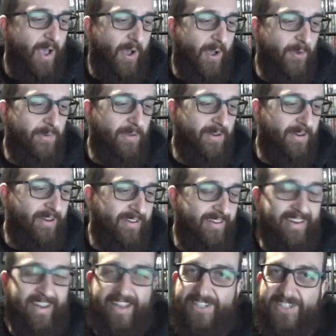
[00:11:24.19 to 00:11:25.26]
I
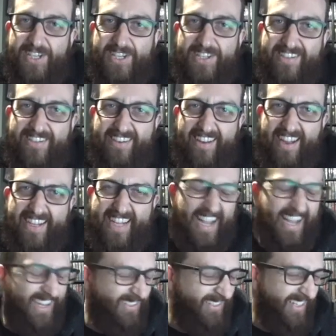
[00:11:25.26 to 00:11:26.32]
can't
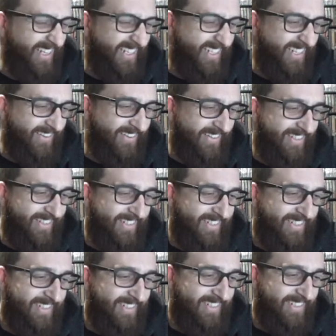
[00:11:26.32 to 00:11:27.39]
do that, can I?
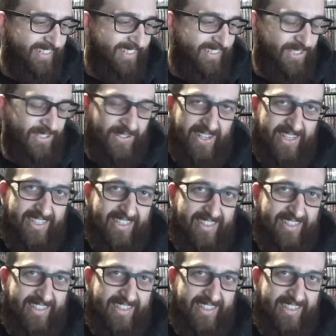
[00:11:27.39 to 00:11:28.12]
Should I?